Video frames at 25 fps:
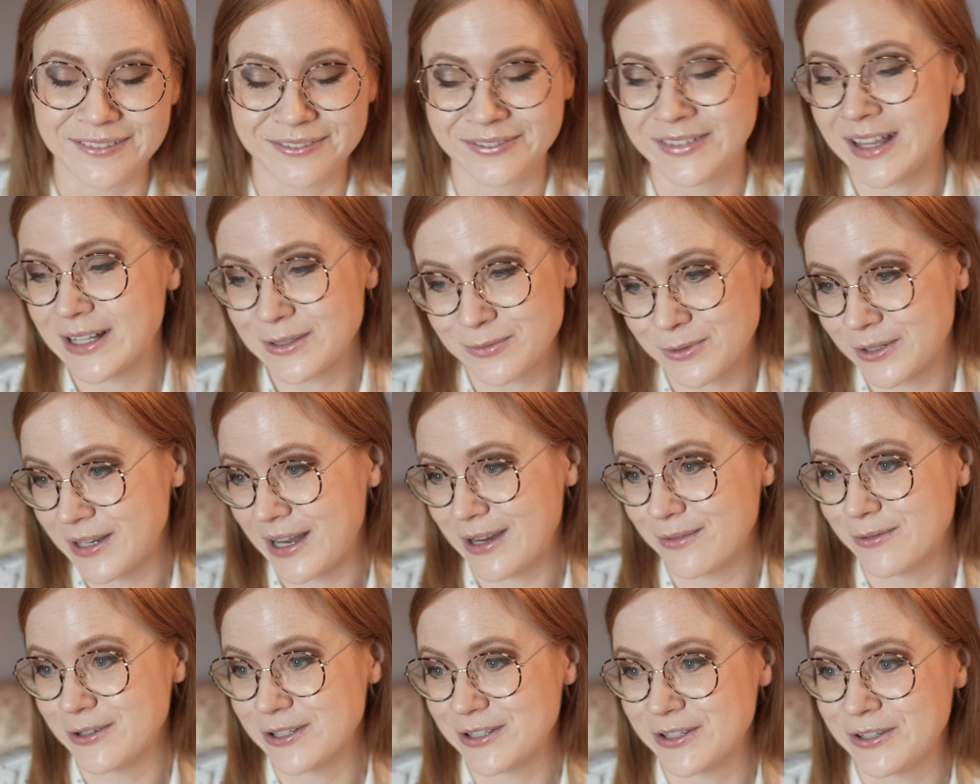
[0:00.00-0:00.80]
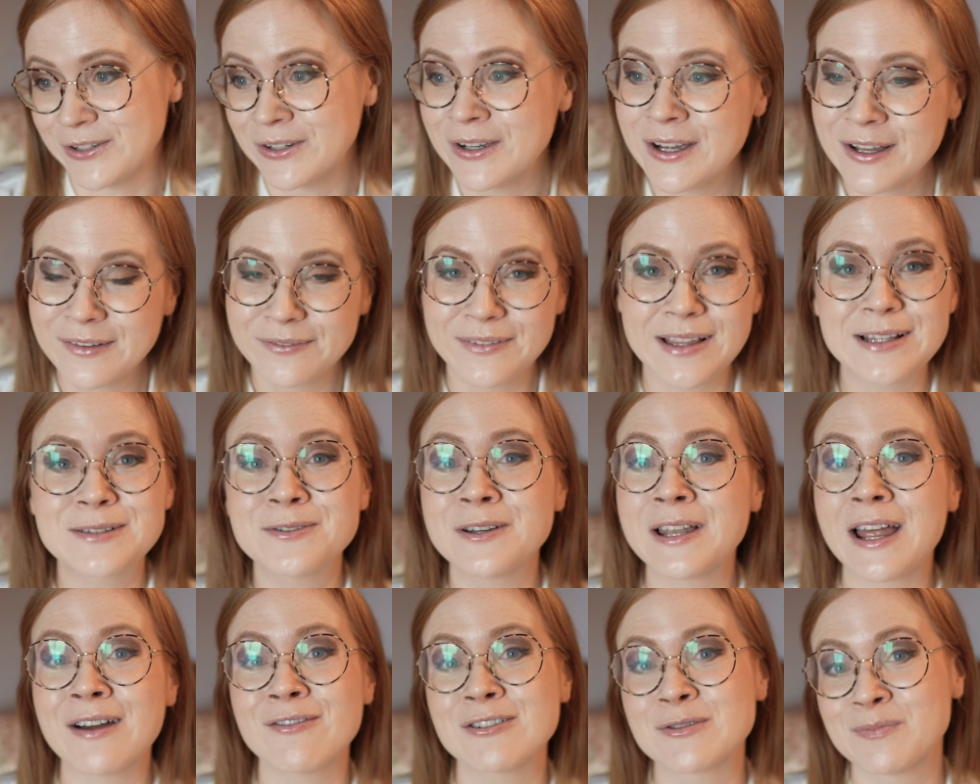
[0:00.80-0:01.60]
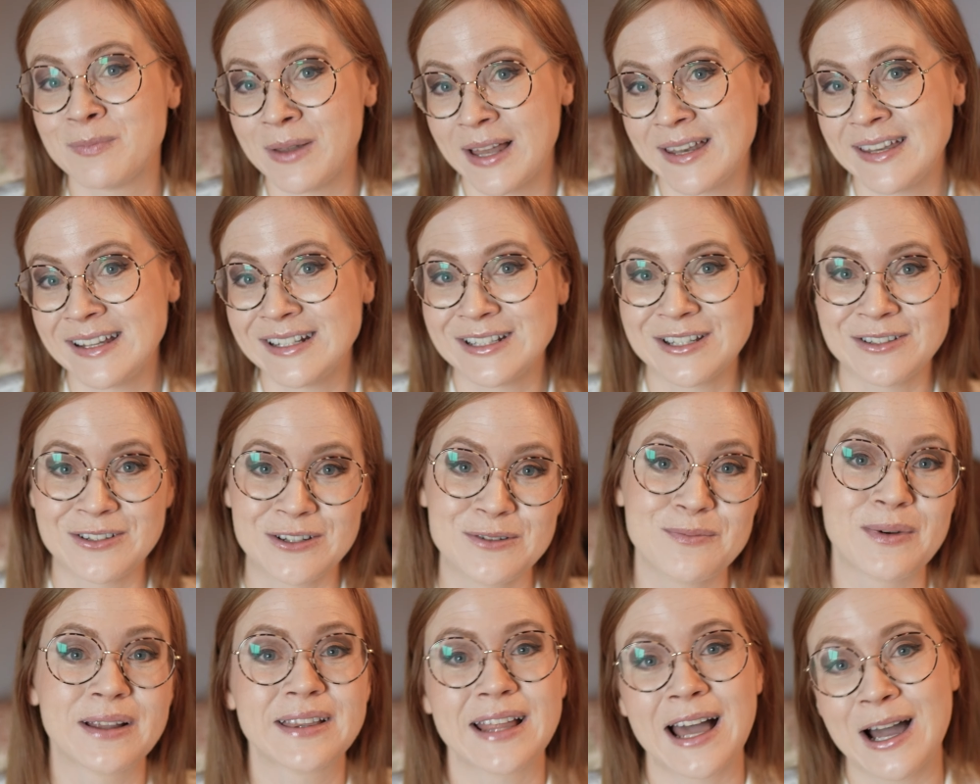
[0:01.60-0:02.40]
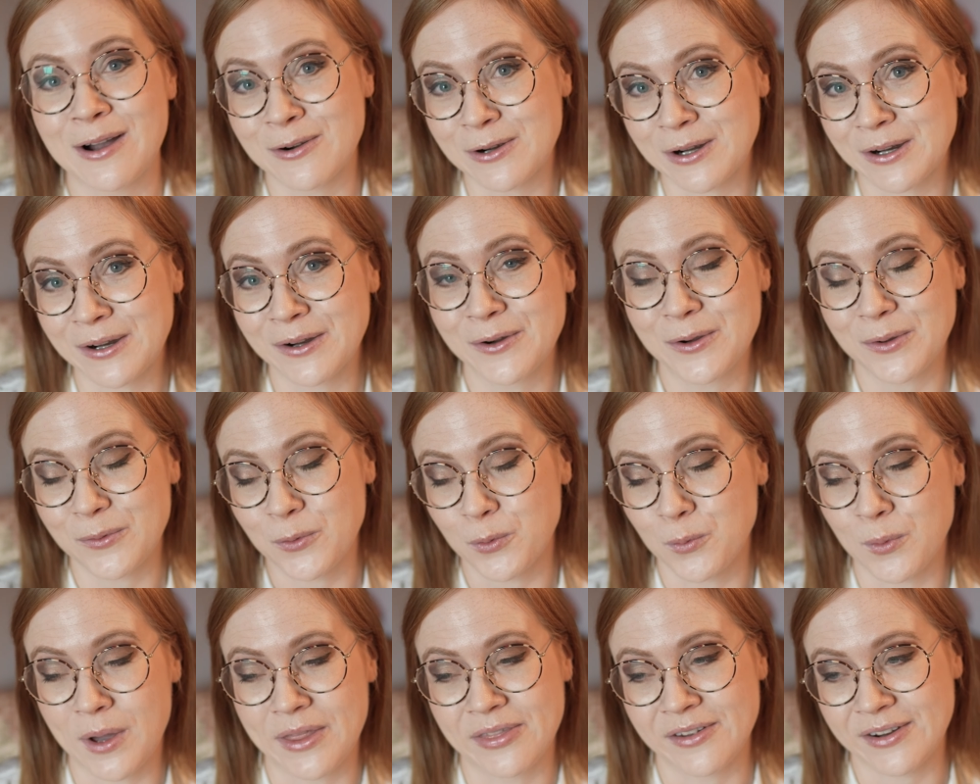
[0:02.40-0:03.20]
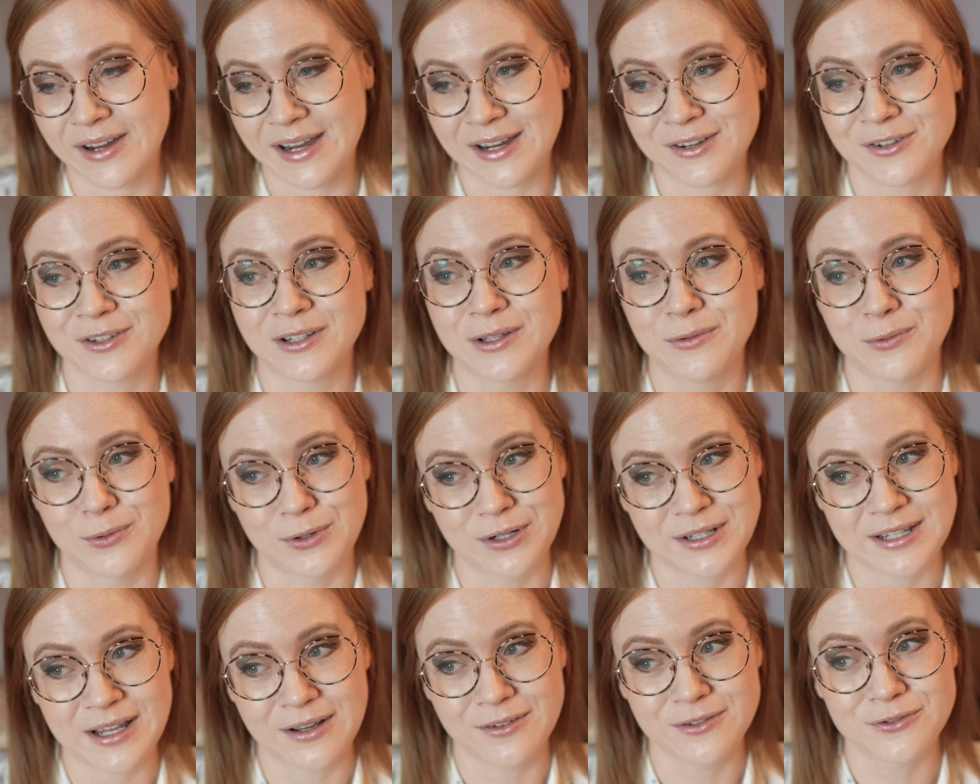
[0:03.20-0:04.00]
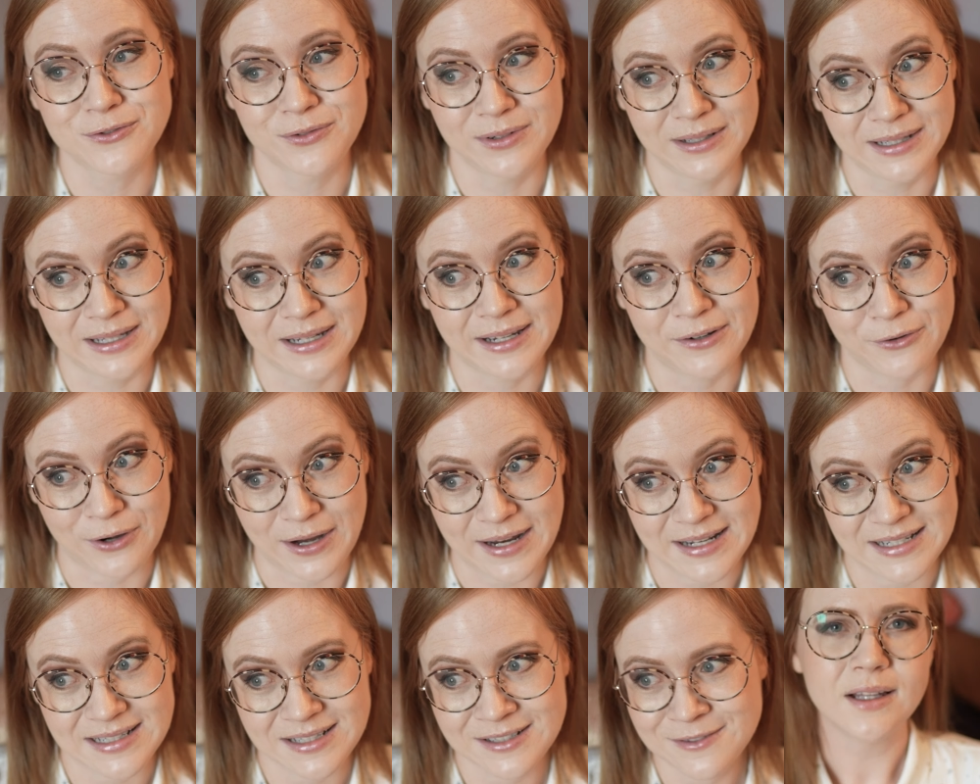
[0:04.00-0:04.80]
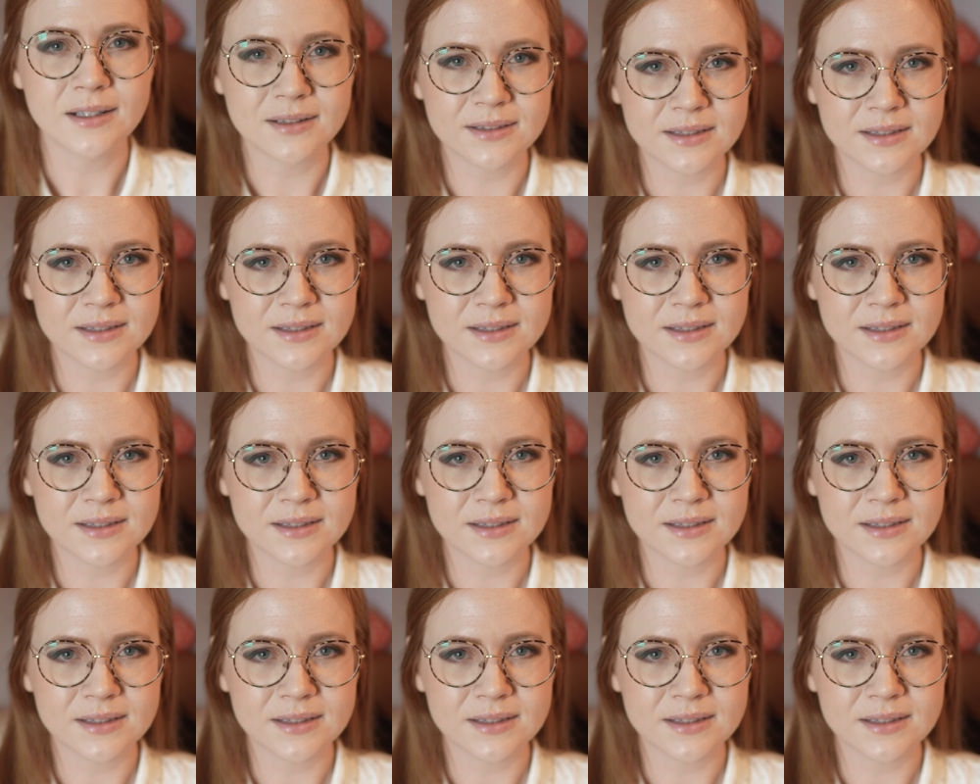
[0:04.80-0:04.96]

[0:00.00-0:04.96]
That's what I would do. That's what I was planning to do, but our weather actually worked out really great.